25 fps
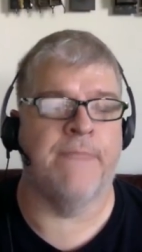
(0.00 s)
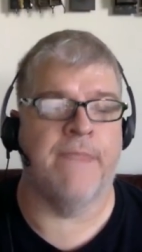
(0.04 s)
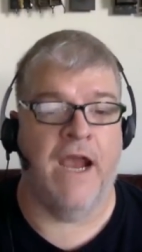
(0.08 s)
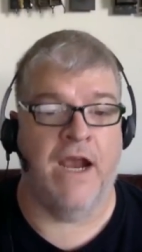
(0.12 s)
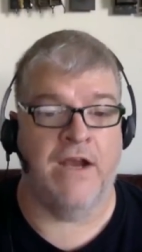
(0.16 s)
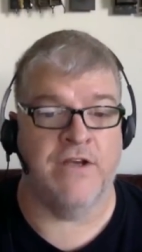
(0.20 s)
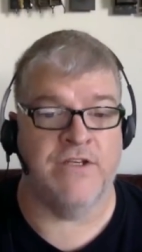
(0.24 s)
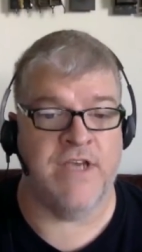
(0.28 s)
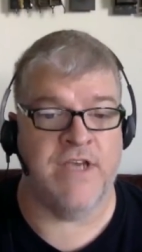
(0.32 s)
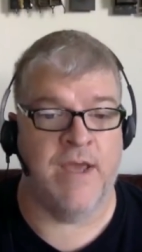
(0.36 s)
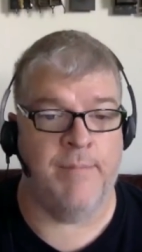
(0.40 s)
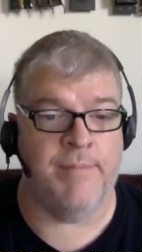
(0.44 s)

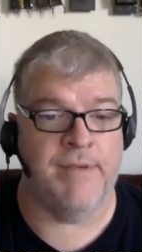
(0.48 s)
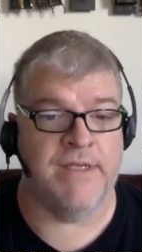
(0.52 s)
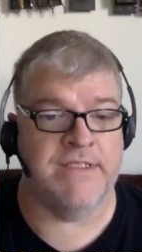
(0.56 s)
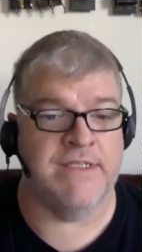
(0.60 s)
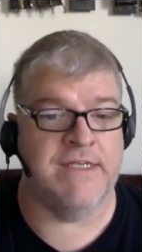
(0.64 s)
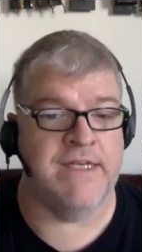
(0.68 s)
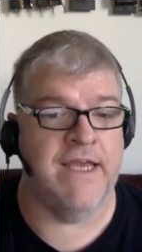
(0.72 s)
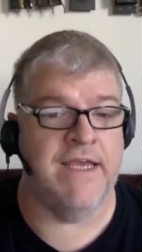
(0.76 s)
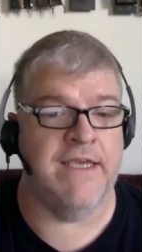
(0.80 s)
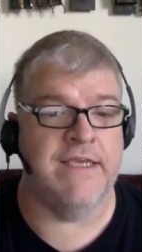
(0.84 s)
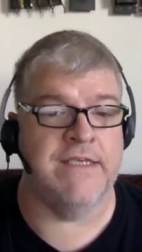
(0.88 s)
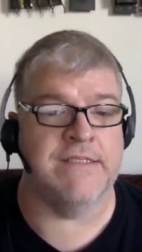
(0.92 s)
Our topic
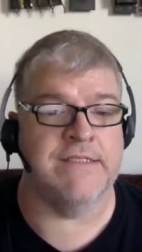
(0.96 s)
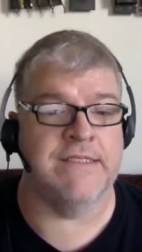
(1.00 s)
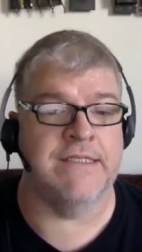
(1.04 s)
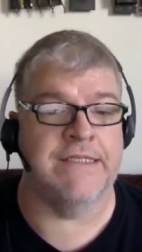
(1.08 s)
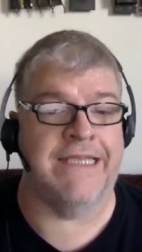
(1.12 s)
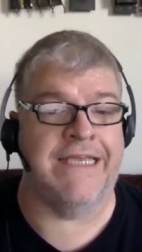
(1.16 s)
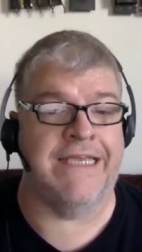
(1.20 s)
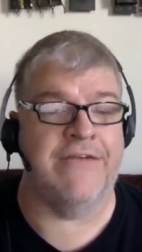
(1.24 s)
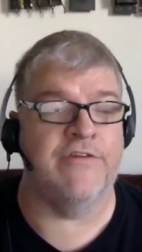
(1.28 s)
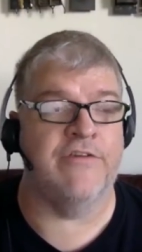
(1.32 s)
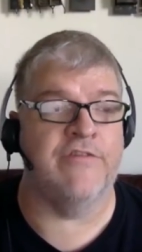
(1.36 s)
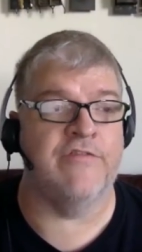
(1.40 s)
today is
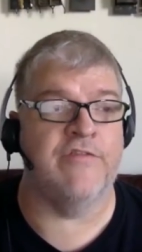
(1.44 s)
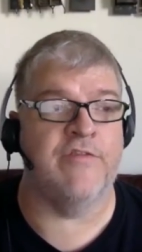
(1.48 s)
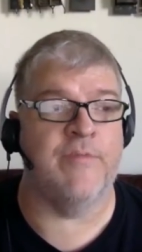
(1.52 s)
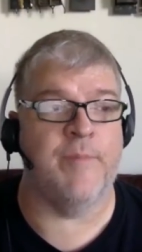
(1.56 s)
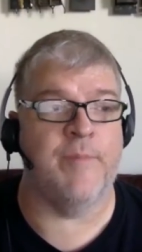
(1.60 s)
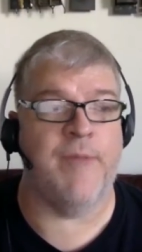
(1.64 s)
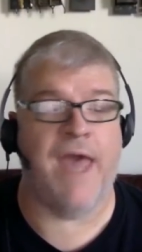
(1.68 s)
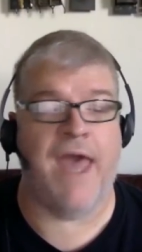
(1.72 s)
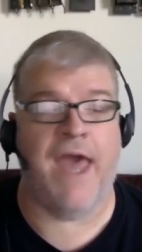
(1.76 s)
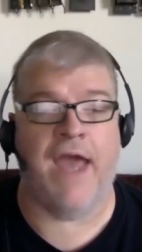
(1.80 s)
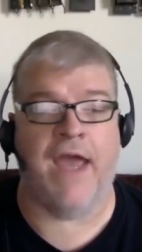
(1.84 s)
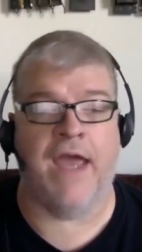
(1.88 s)
Leader of the
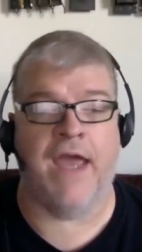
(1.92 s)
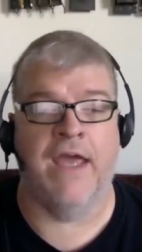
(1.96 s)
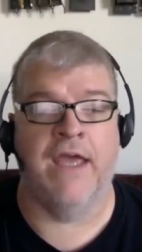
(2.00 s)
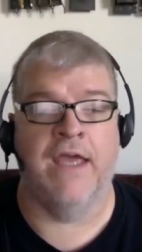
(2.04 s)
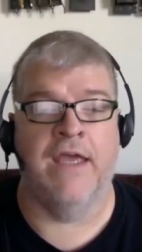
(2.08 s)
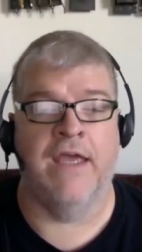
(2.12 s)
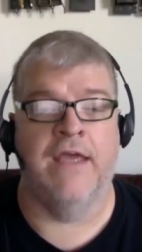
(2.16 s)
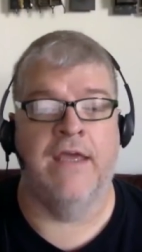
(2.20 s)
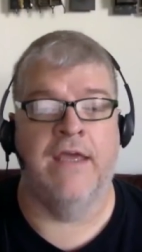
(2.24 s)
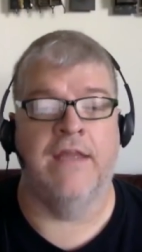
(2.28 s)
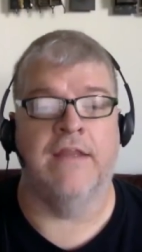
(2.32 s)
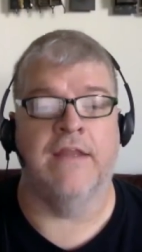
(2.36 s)
Pack,
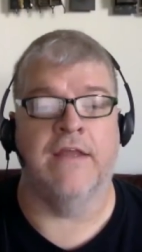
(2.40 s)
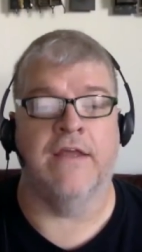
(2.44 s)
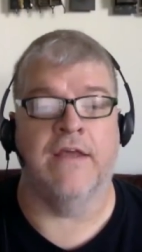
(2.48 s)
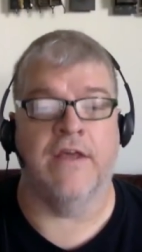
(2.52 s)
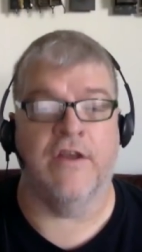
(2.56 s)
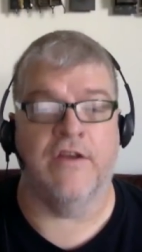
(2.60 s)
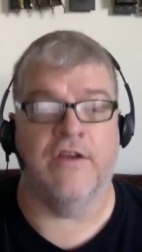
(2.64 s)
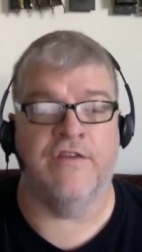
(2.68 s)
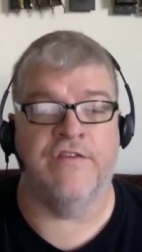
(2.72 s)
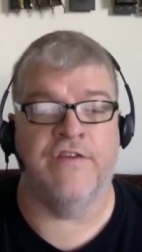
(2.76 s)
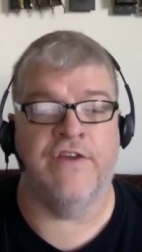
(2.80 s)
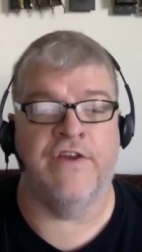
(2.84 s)
the
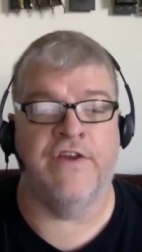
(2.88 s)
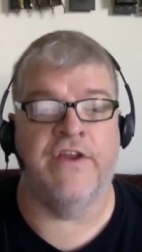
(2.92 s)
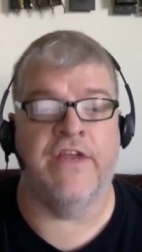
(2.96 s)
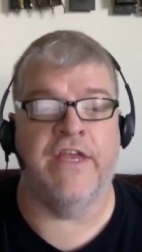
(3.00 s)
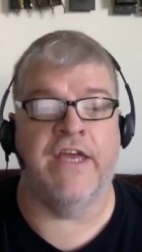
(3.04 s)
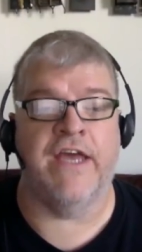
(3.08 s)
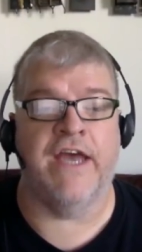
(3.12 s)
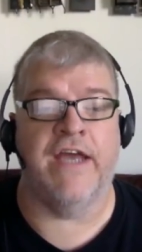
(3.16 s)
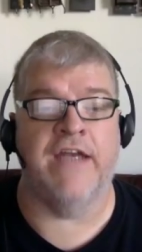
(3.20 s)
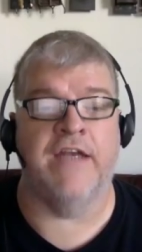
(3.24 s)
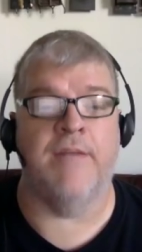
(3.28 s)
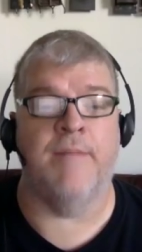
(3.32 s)
Clutter Fairy
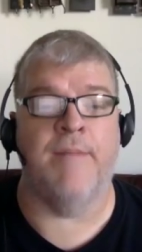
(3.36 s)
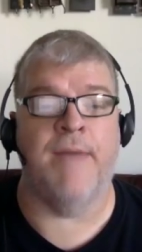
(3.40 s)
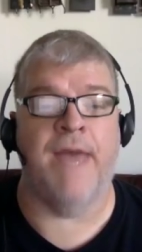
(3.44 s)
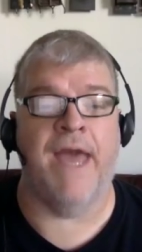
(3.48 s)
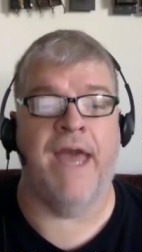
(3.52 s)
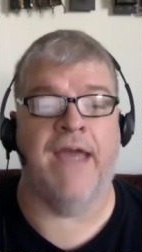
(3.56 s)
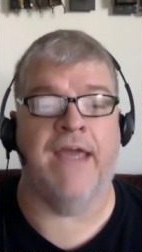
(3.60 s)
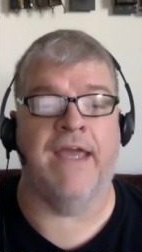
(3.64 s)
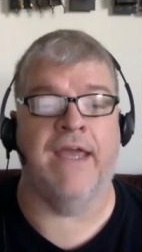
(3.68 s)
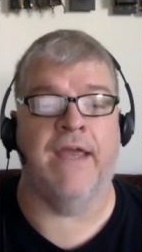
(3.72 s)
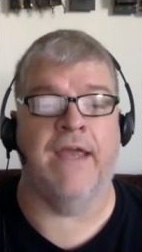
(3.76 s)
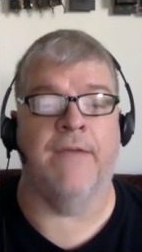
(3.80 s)
Guide to
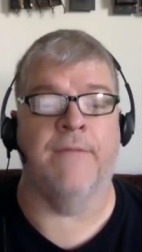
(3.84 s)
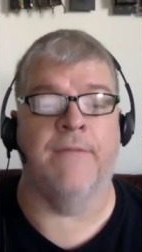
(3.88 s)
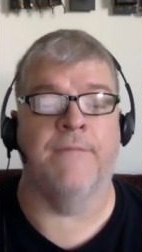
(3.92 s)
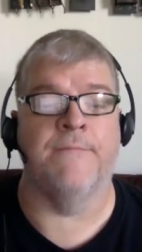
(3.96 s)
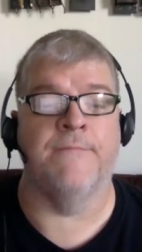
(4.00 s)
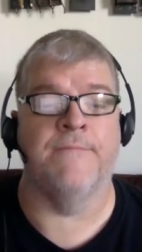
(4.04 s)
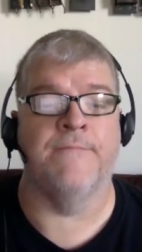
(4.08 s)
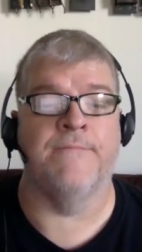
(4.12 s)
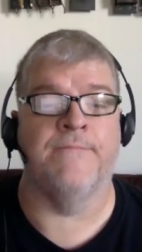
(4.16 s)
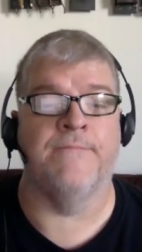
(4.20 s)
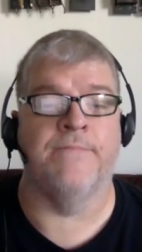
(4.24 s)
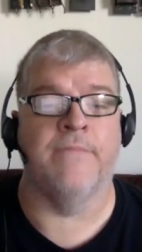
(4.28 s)
Packing.
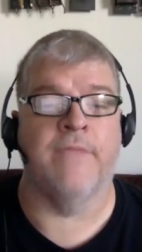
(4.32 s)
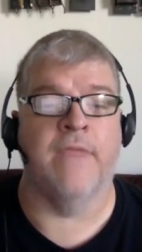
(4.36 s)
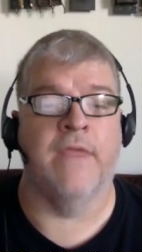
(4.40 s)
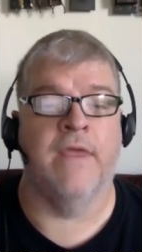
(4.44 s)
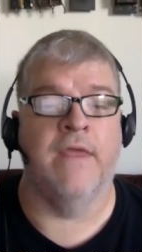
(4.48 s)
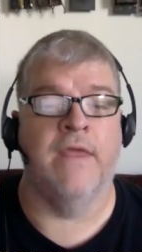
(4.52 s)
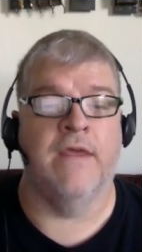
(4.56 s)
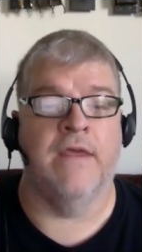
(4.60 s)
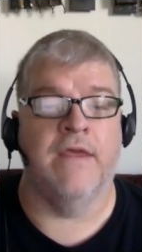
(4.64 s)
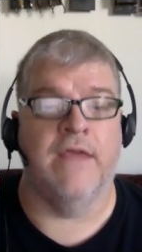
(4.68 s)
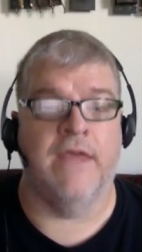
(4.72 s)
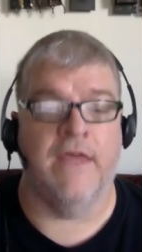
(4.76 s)

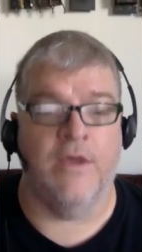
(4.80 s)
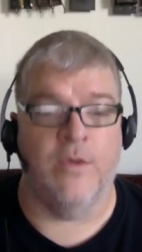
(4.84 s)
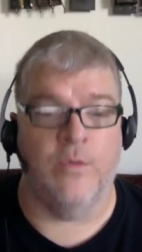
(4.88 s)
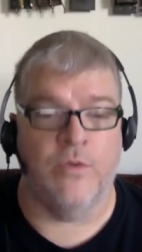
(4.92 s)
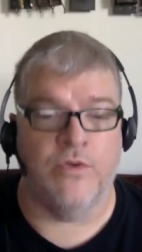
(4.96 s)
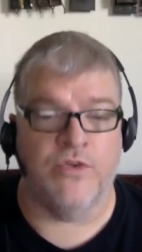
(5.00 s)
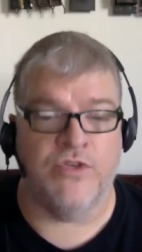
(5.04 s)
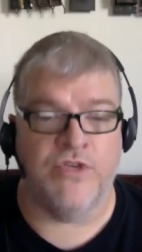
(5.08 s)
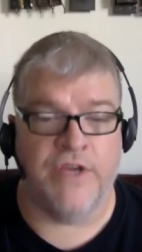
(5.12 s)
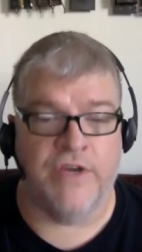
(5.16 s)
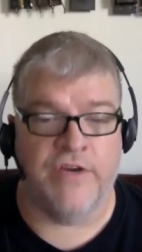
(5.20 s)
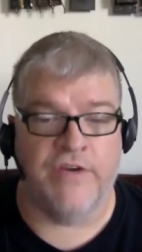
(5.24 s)
Gayle
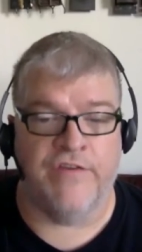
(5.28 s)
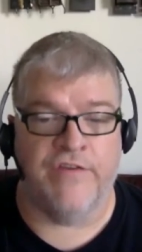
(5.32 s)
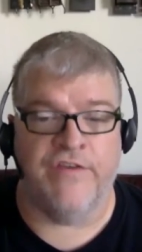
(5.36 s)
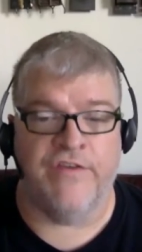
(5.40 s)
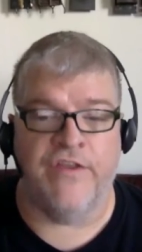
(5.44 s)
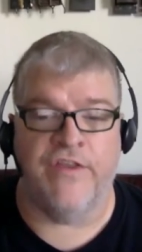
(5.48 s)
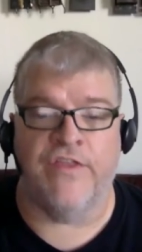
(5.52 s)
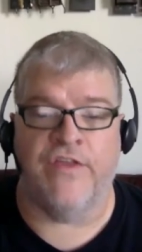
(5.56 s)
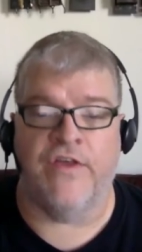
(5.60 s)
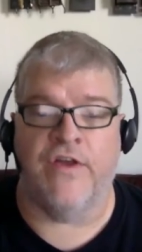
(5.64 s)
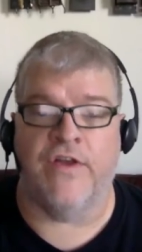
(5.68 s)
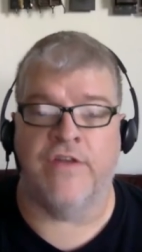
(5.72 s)
will share a
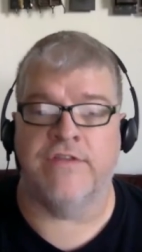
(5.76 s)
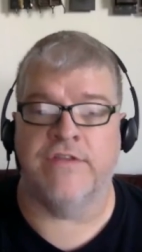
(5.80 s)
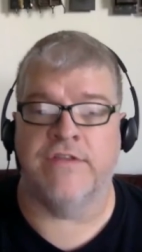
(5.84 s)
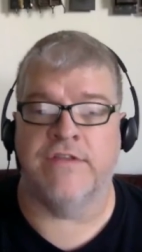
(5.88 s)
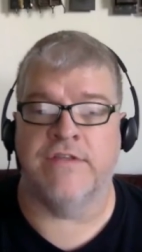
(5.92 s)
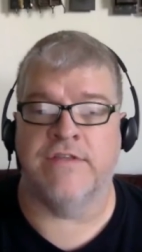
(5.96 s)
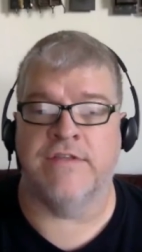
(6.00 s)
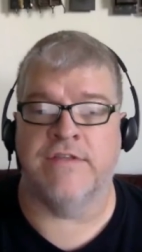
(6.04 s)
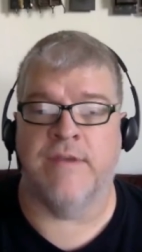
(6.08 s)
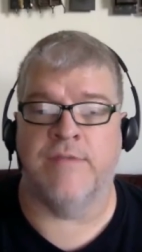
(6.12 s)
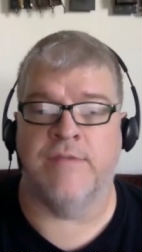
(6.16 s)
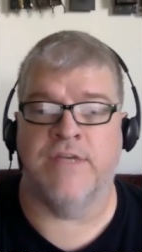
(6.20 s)
few thoughts on
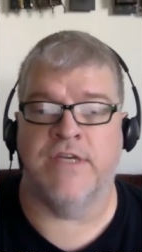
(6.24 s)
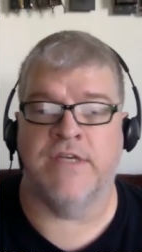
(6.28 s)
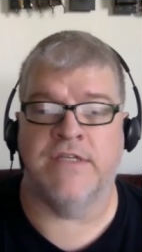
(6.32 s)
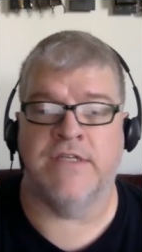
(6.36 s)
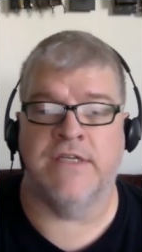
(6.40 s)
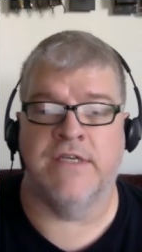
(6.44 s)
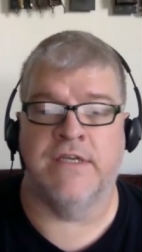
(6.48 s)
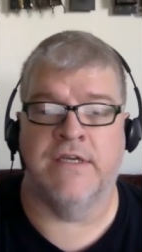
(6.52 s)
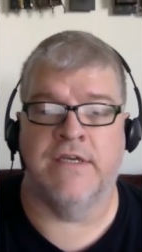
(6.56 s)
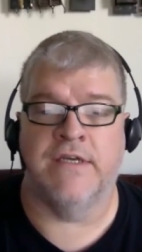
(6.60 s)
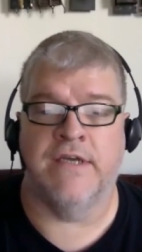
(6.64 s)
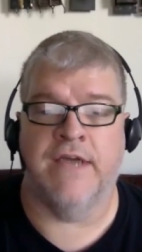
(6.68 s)
the
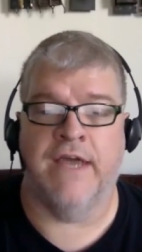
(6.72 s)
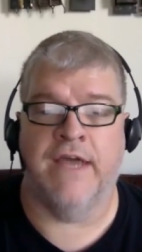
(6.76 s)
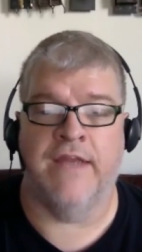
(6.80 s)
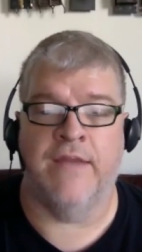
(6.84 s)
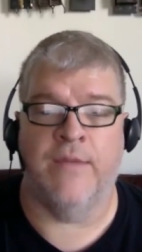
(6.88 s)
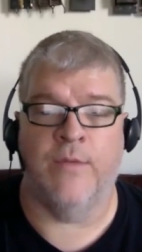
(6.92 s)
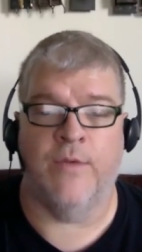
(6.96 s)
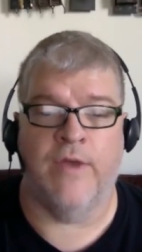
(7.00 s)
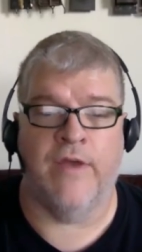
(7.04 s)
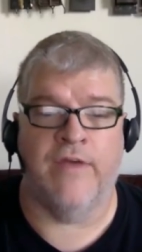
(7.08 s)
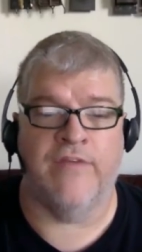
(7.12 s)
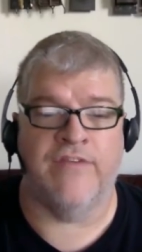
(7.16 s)
subject, and
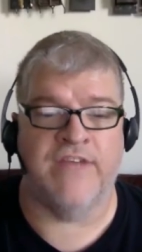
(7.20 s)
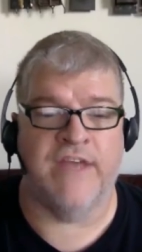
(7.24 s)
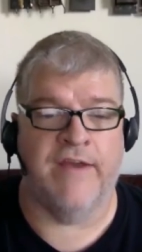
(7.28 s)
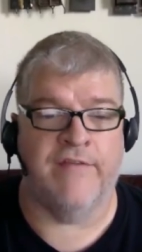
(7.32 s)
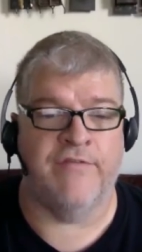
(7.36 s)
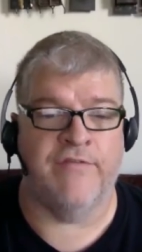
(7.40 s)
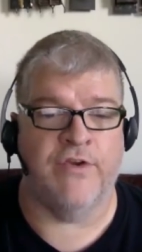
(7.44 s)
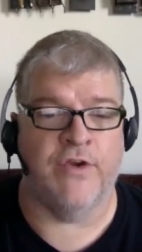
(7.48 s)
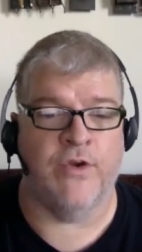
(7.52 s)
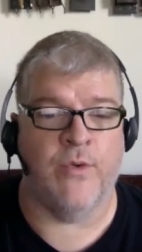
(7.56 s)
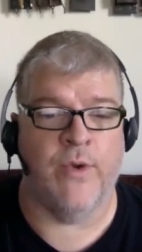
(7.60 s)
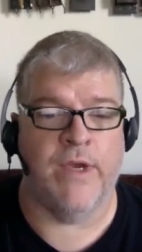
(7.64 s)
then we'll have
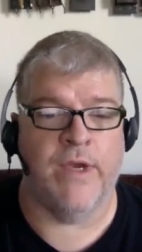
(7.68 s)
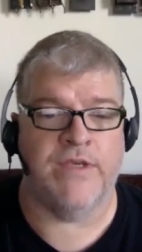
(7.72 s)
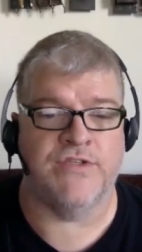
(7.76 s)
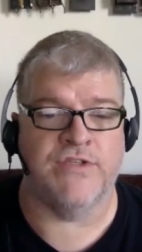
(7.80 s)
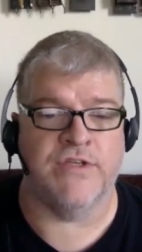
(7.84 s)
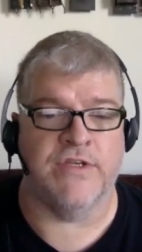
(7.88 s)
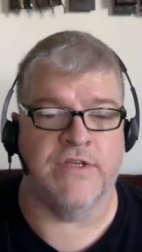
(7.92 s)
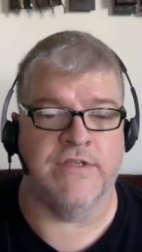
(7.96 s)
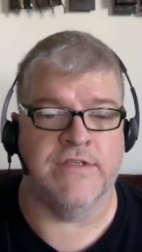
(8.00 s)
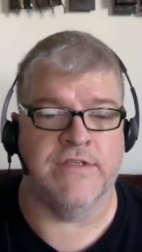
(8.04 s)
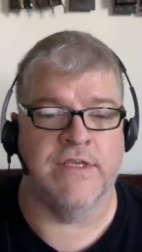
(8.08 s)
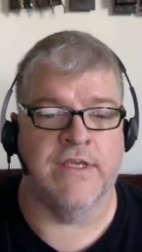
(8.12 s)
time for your
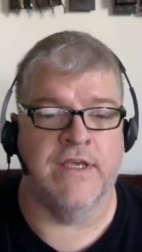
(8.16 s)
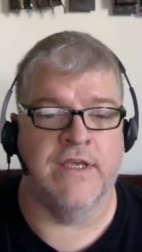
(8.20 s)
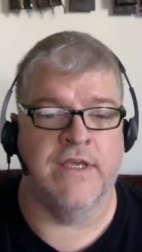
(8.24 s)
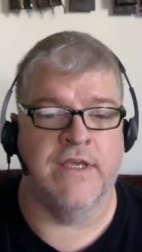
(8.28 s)
questions.